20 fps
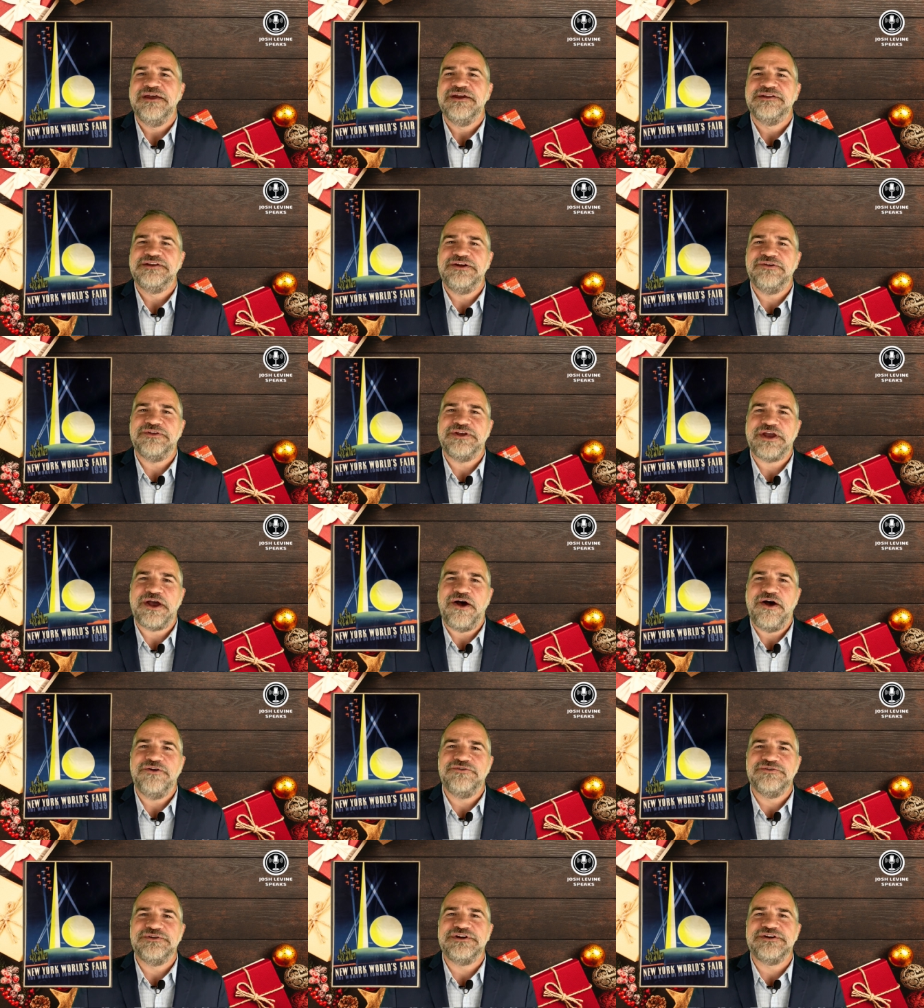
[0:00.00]
Nearly
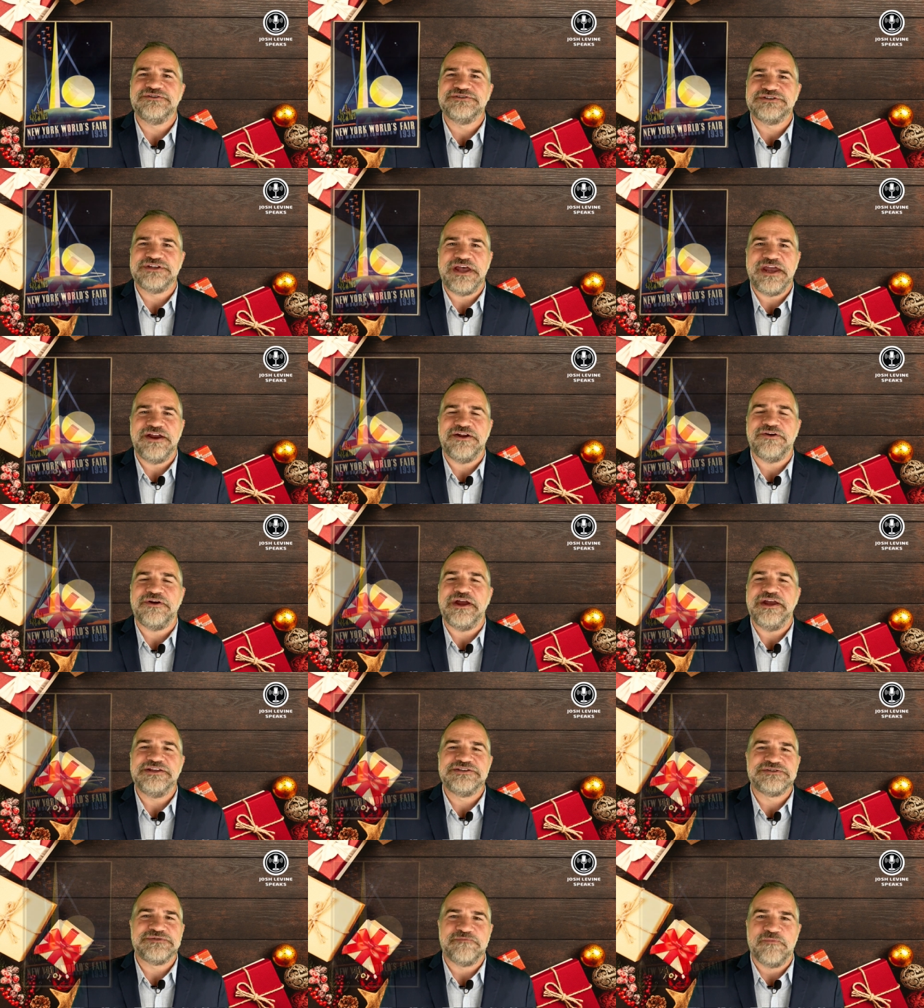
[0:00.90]
100 years later,
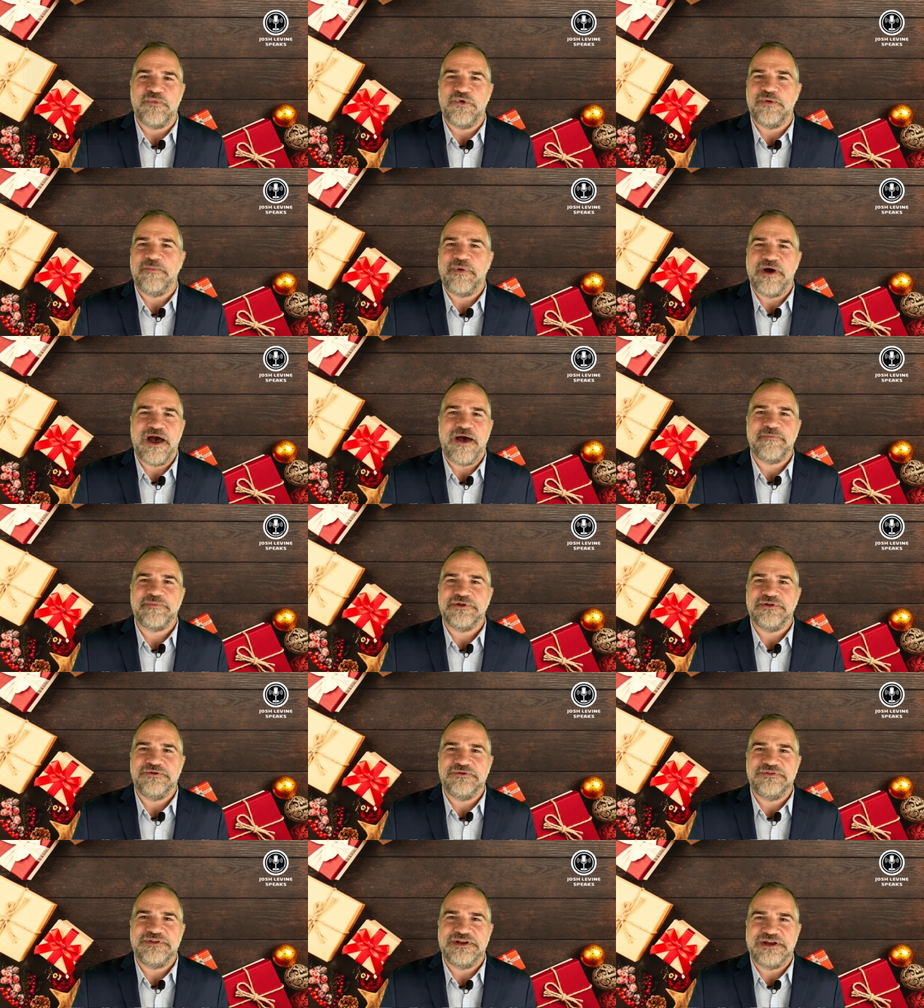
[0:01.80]
it's more
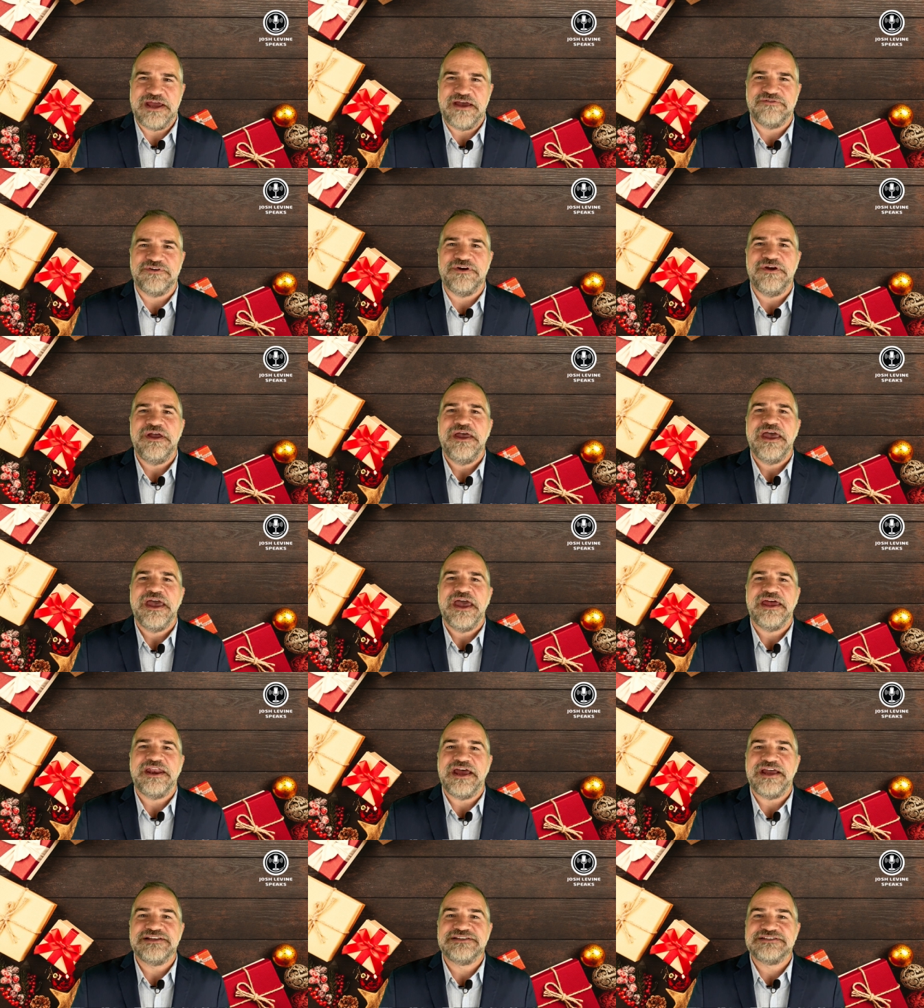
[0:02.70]
popular than ever,
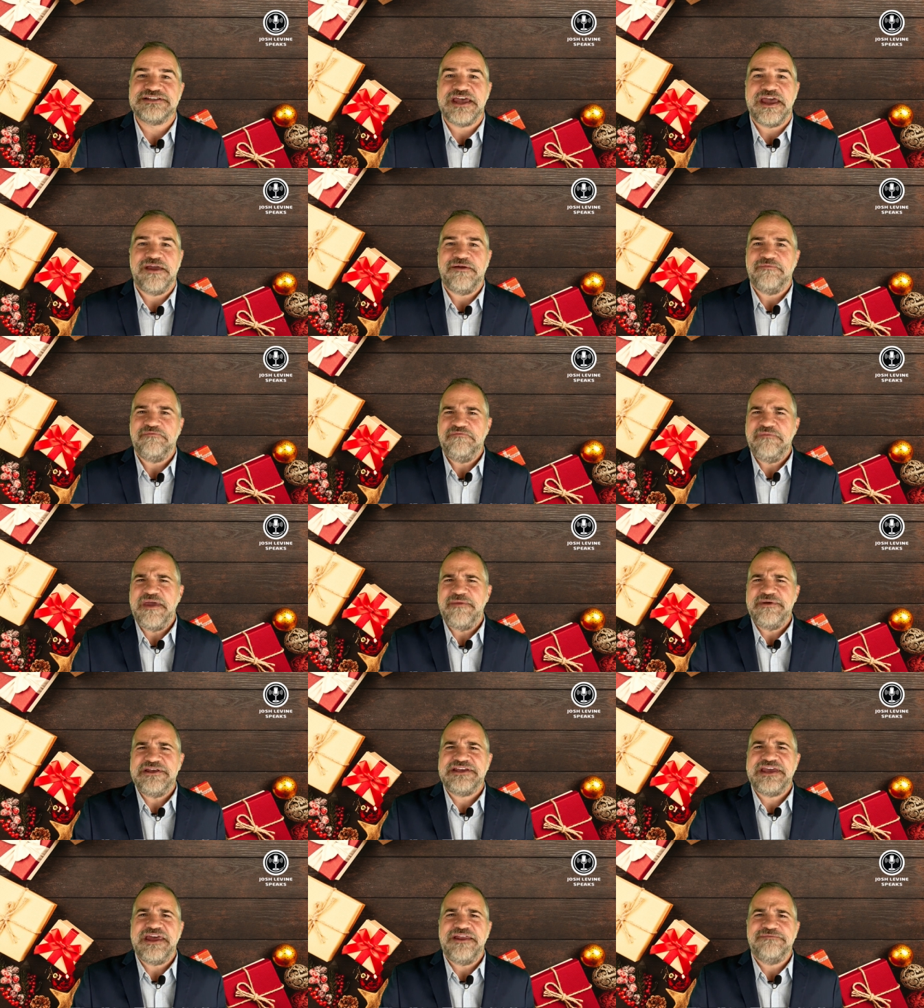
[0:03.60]
and I'd say
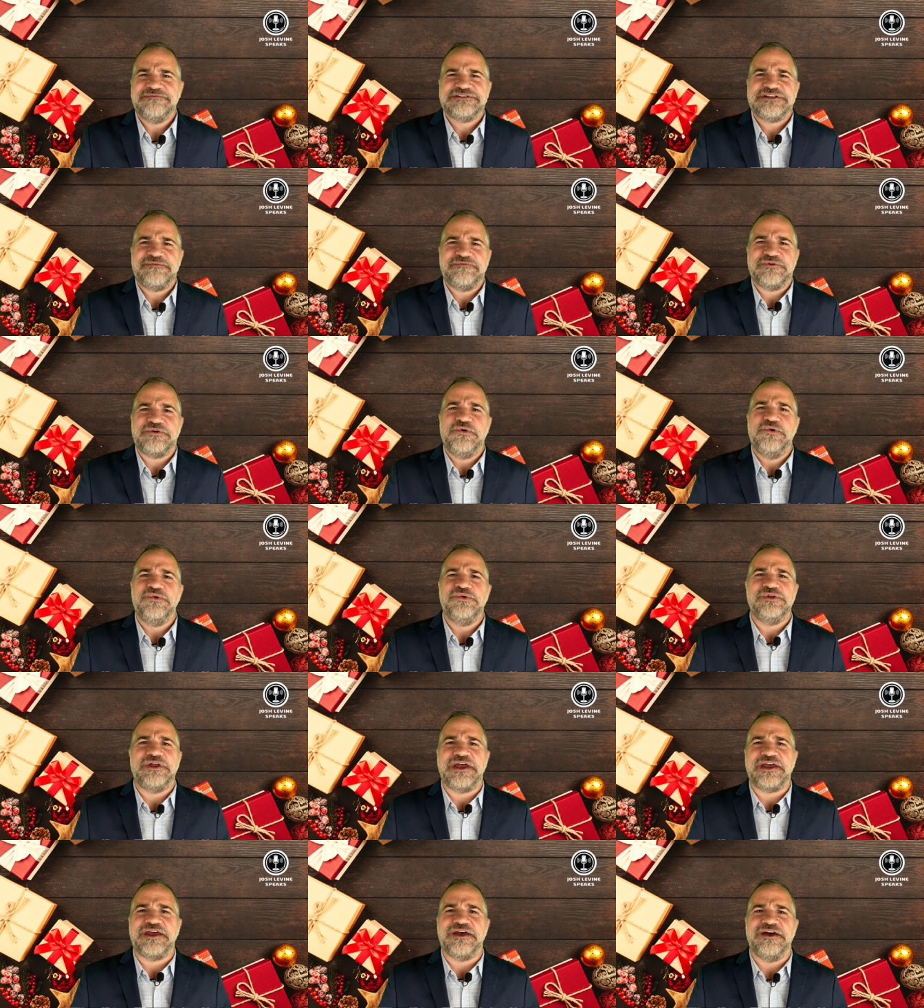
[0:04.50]
maybe get them something cool
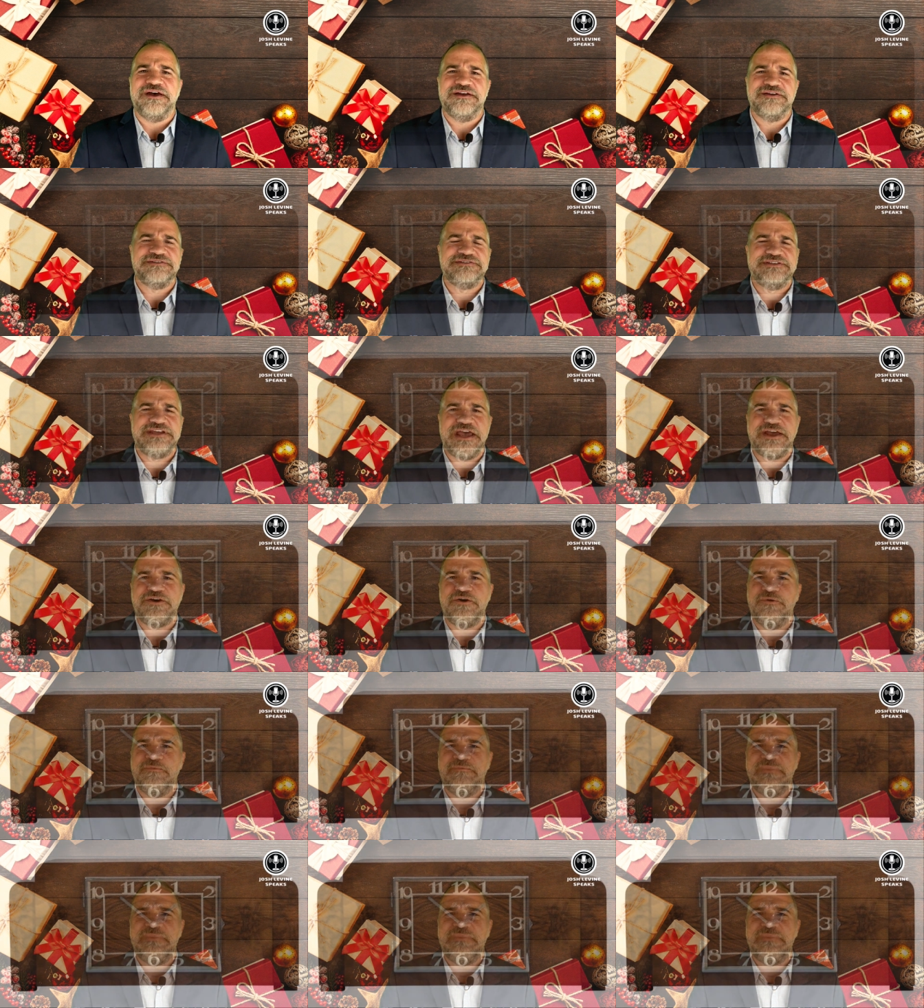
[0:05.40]
like a Deco